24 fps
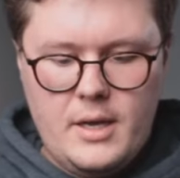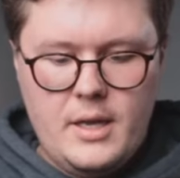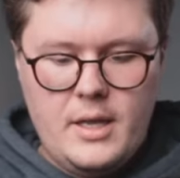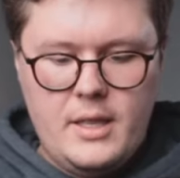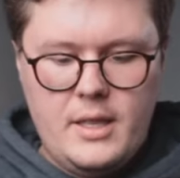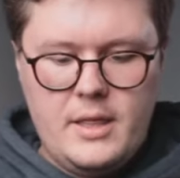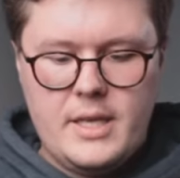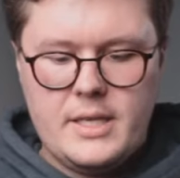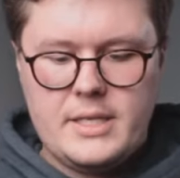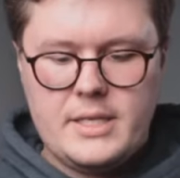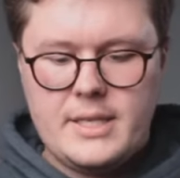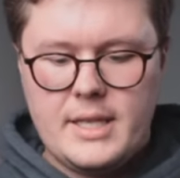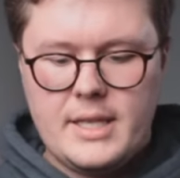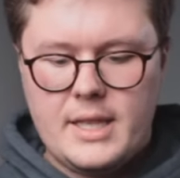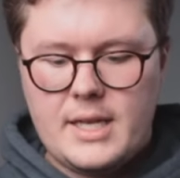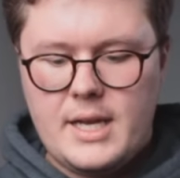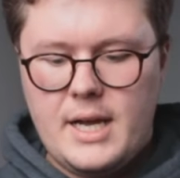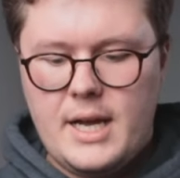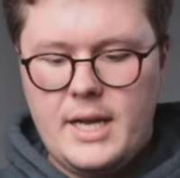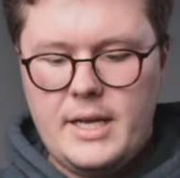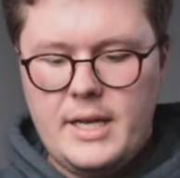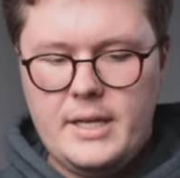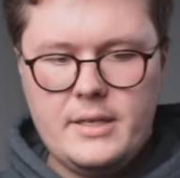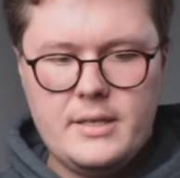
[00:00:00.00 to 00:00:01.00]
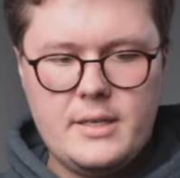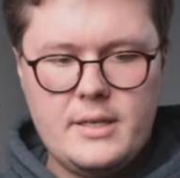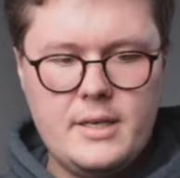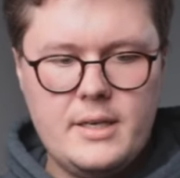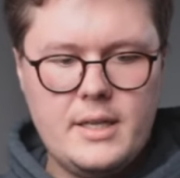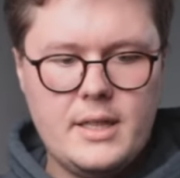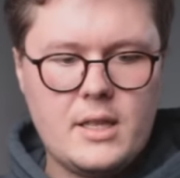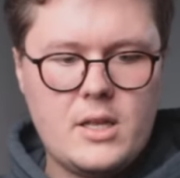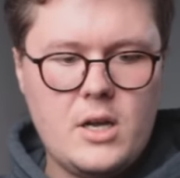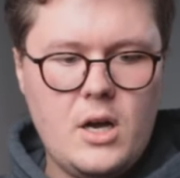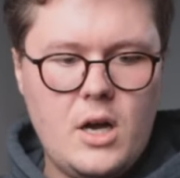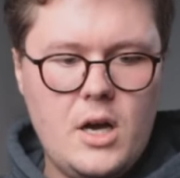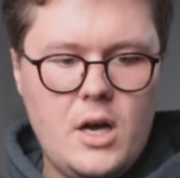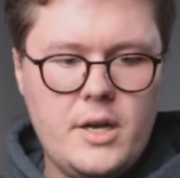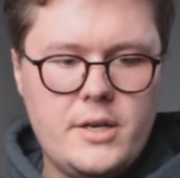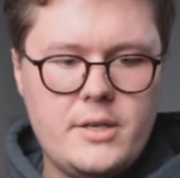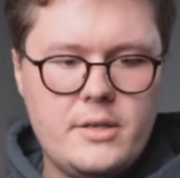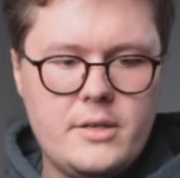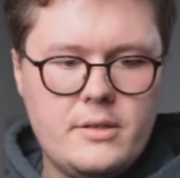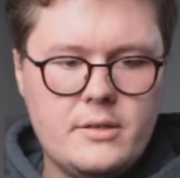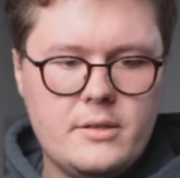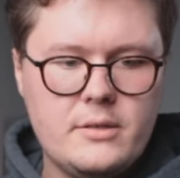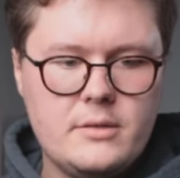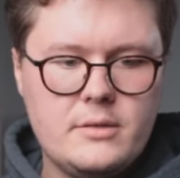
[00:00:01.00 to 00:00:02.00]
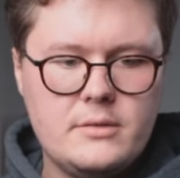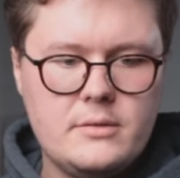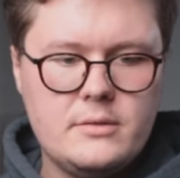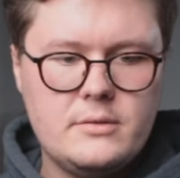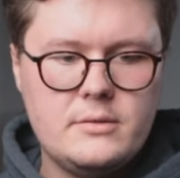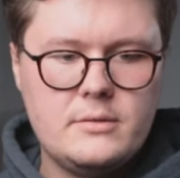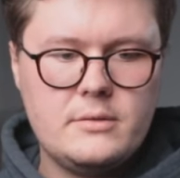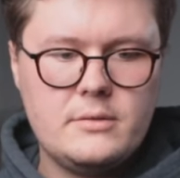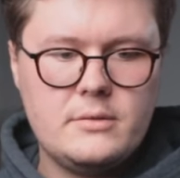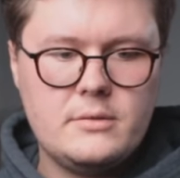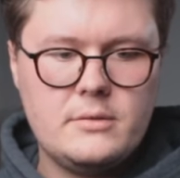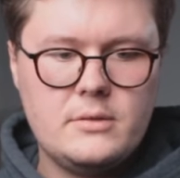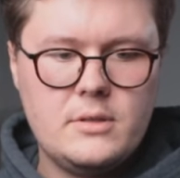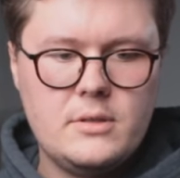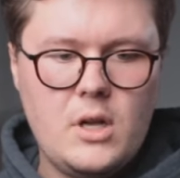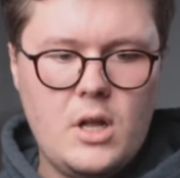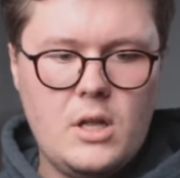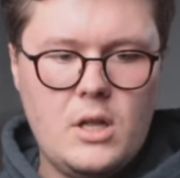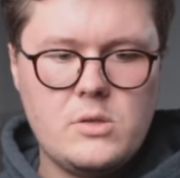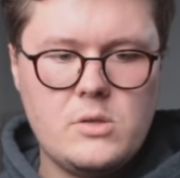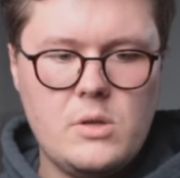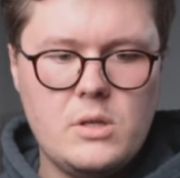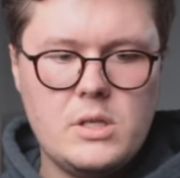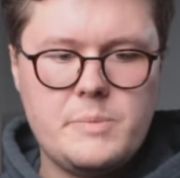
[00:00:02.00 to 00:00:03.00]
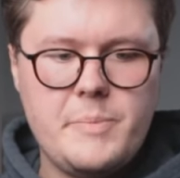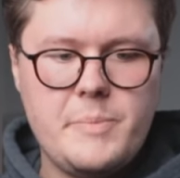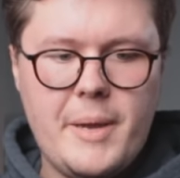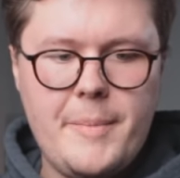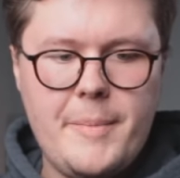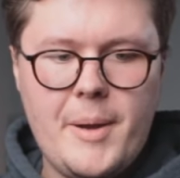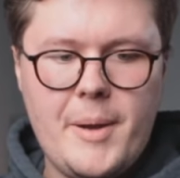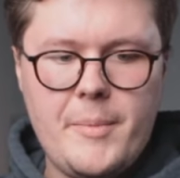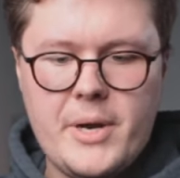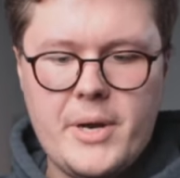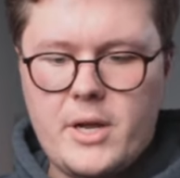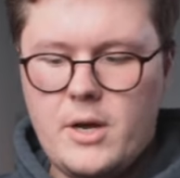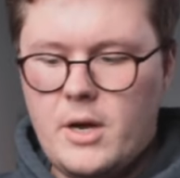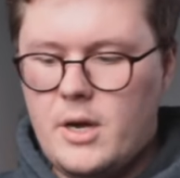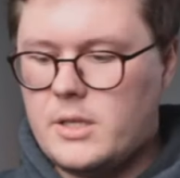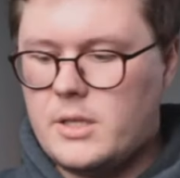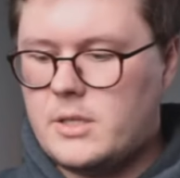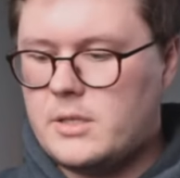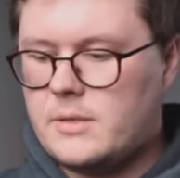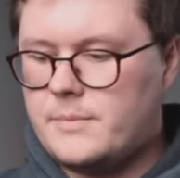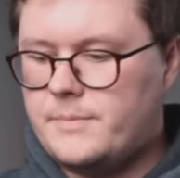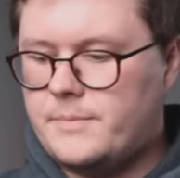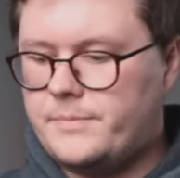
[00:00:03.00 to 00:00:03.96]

This little guy, little card, holds all the spare memory cards.